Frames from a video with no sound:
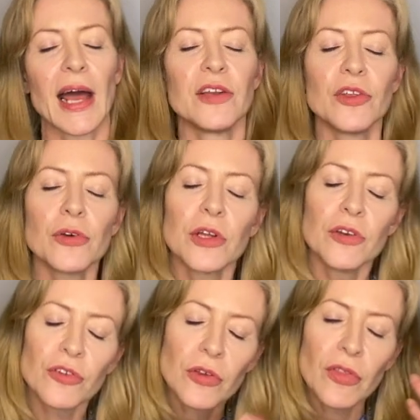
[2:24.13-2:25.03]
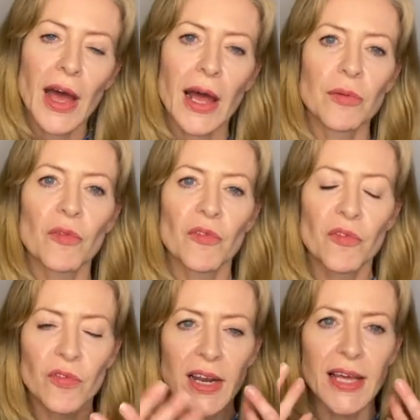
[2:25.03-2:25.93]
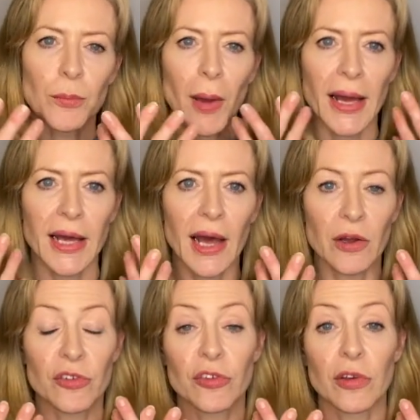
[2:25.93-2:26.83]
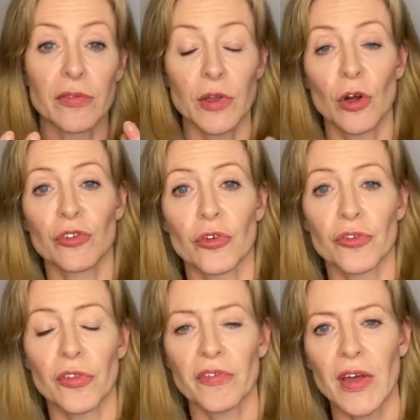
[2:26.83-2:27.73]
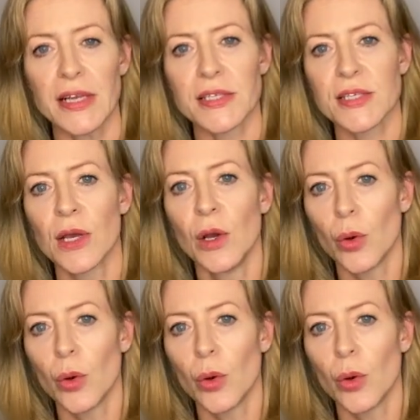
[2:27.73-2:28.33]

And you can do that filling back out of the contours of the face